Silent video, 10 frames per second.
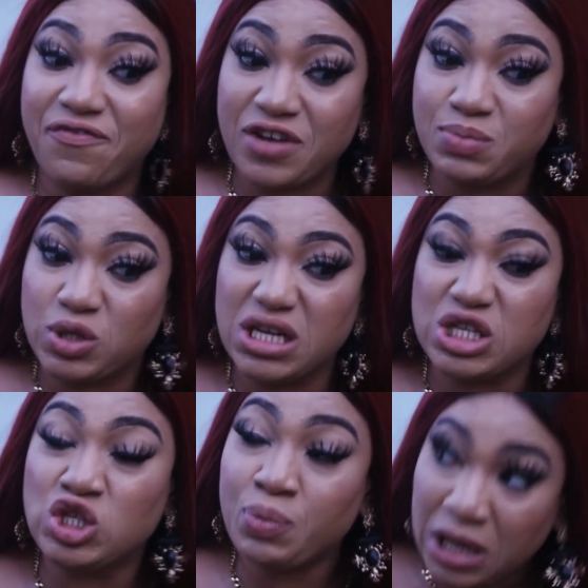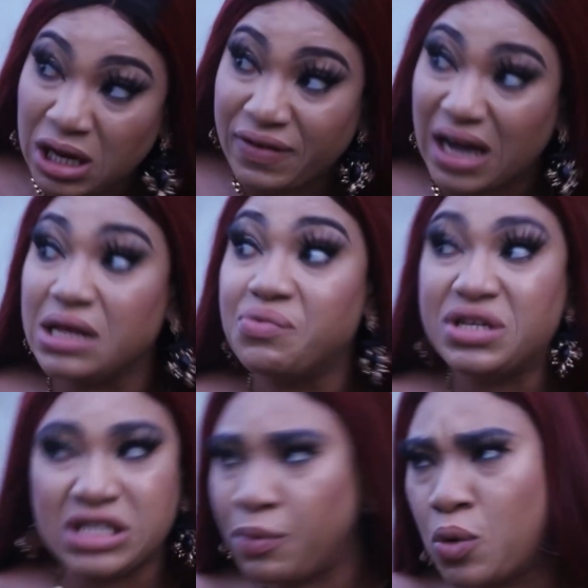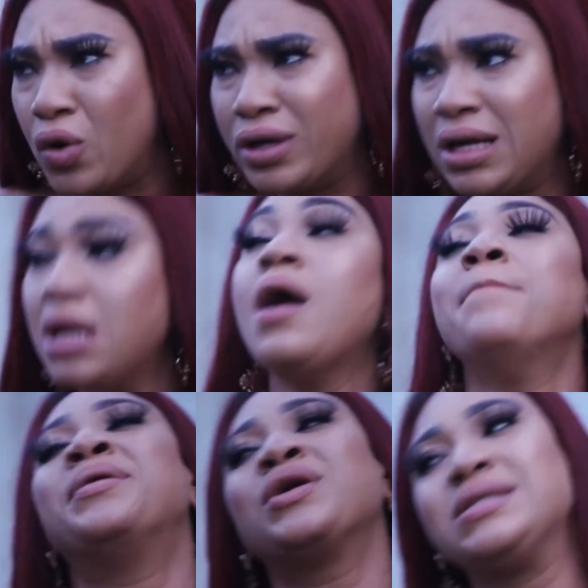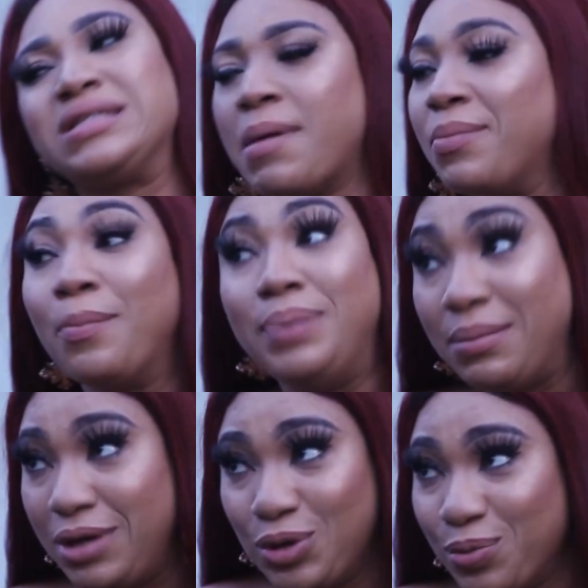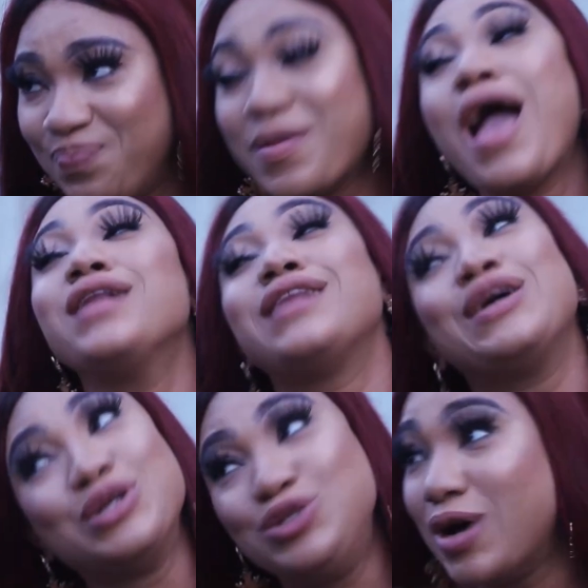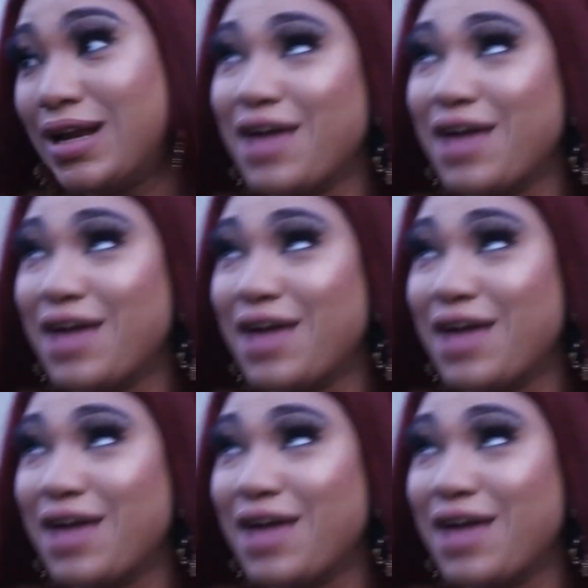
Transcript: difference between a stupid lover and a reasonable one. But all the same, I'm not blaming you. Thank God you're